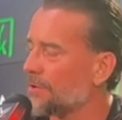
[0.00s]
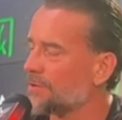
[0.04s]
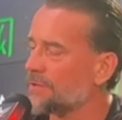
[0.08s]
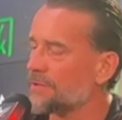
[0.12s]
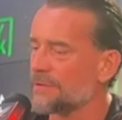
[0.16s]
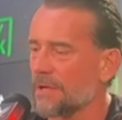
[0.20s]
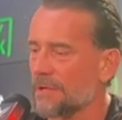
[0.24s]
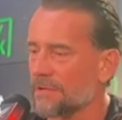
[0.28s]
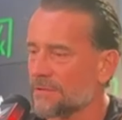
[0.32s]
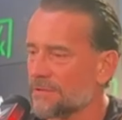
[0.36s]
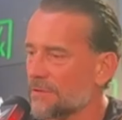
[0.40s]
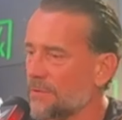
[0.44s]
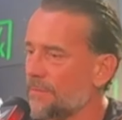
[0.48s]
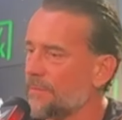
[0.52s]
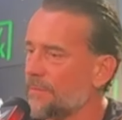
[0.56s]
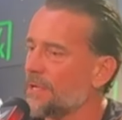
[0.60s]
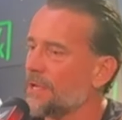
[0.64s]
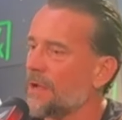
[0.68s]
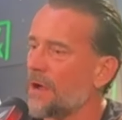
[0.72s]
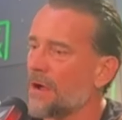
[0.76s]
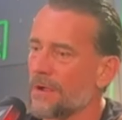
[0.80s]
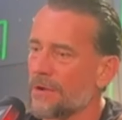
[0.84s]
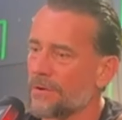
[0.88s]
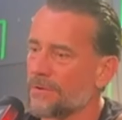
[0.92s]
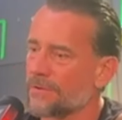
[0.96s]
She's got so
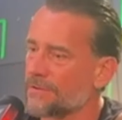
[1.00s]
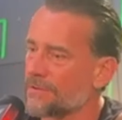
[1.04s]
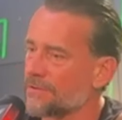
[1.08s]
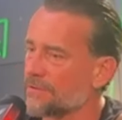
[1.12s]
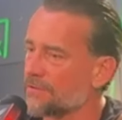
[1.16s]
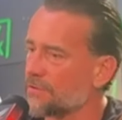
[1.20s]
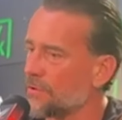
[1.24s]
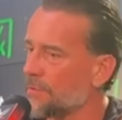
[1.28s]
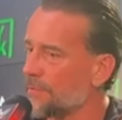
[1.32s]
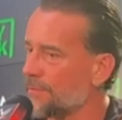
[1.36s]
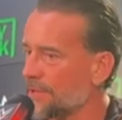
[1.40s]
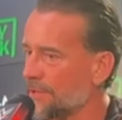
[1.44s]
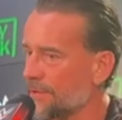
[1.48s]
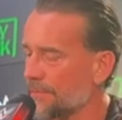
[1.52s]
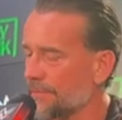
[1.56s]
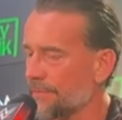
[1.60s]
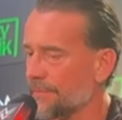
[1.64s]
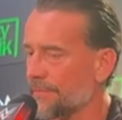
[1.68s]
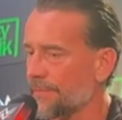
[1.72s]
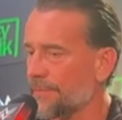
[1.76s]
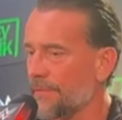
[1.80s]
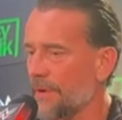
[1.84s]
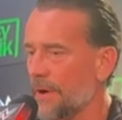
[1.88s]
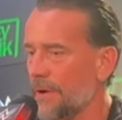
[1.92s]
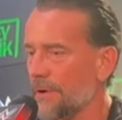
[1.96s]
many irons and so many
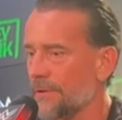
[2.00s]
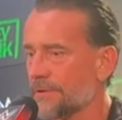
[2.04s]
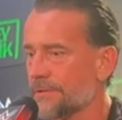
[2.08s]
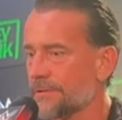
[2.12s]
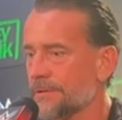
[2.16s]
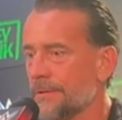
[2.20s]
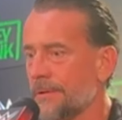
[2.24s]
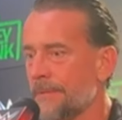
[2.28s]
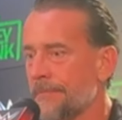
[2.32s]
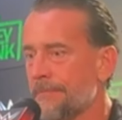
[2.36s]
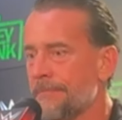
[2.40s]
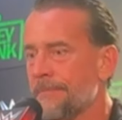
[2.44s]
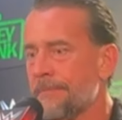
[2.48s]
different fires.